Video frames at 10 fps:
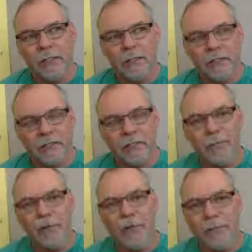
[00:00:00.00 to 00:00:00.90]
succeed
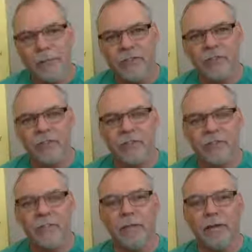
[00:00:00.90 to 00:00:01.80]
better at business,
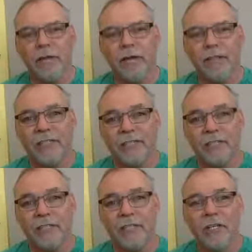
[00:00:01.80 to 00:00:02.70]
succeed better at
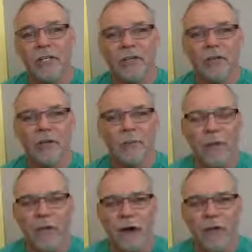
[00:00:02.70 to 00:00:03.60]
teaching, sharing
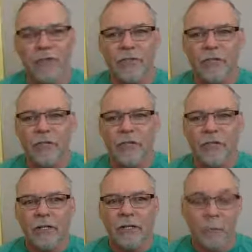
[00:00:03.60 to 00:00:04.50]
my knowledge,
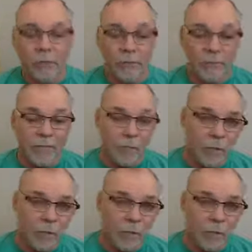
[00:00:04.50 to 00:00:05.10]
whether it be in